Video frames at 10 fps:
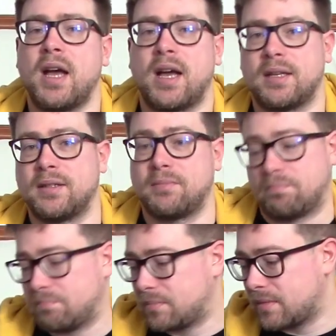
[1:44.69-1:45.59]
And
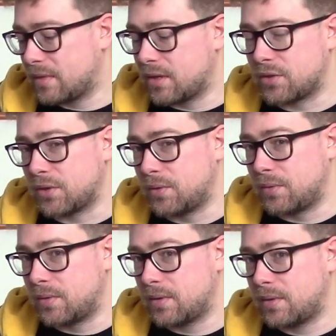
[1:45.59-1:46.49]

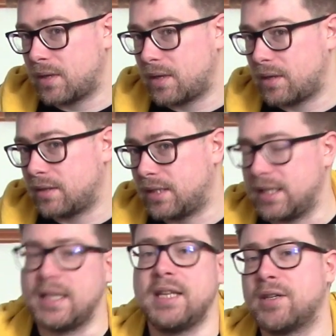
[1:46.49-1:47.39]
so,
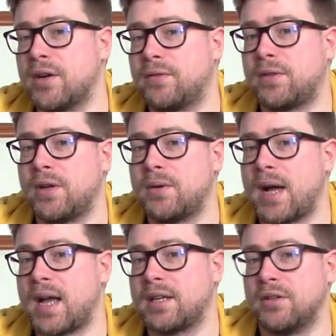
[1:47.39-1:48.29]
did Ecoflow
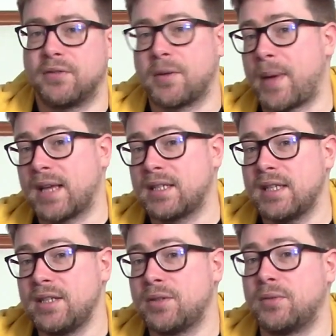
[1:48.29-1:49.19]
add enough
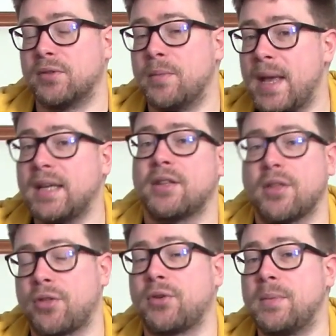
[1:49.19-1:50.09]
capacity so it will remain at the
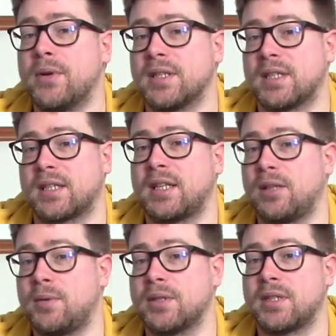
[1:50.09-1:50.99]
3.6
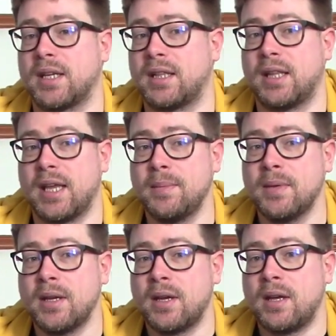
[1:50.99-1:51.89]
kilowatts they
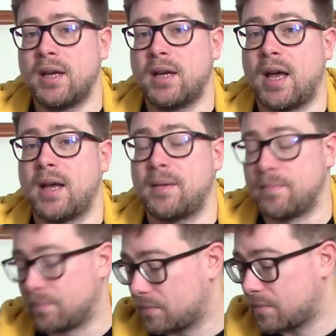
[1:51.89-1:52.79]
claim
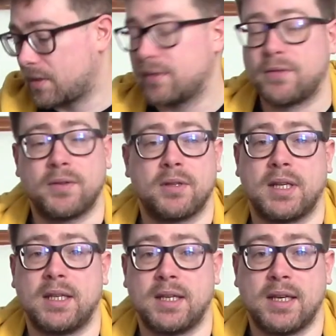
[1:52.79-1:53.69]
for the
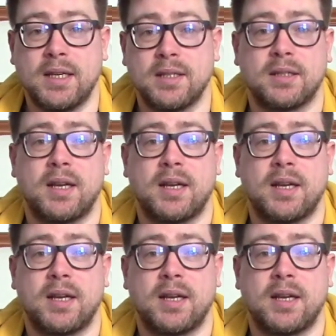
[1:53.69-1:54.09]
year?